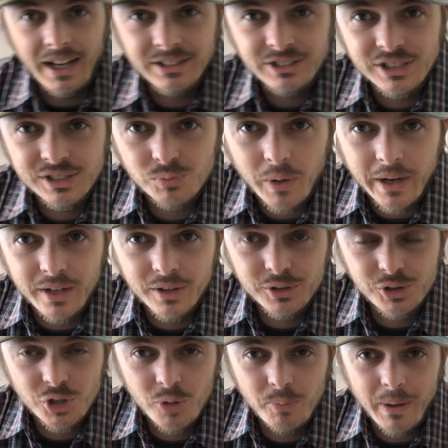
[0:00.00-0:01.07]
Just regular
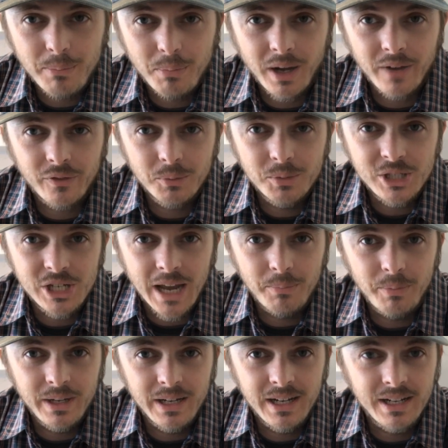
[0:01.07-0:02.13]
soap I bought from a
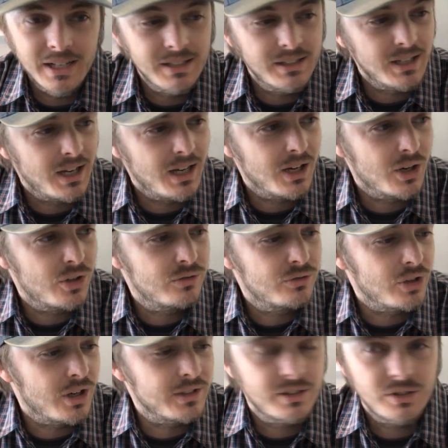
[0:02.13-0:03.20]
Japanese
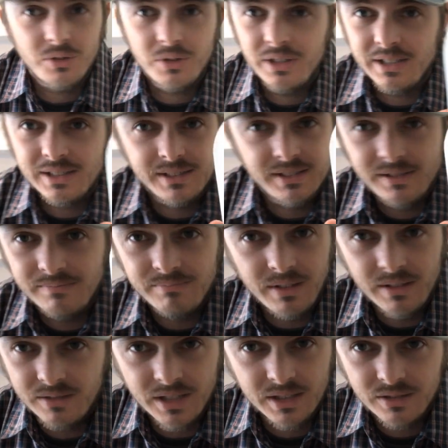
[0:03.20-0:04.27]
drugstore. This is
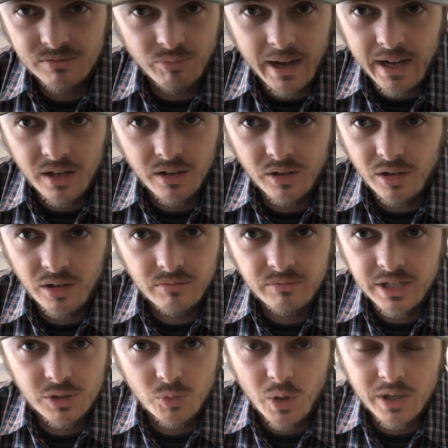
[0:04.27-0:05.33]
just regular
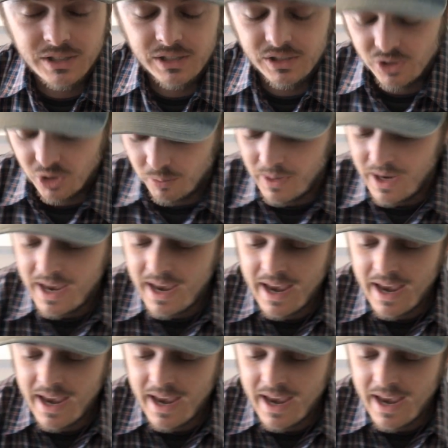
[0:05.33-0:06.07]
dishwashing soap.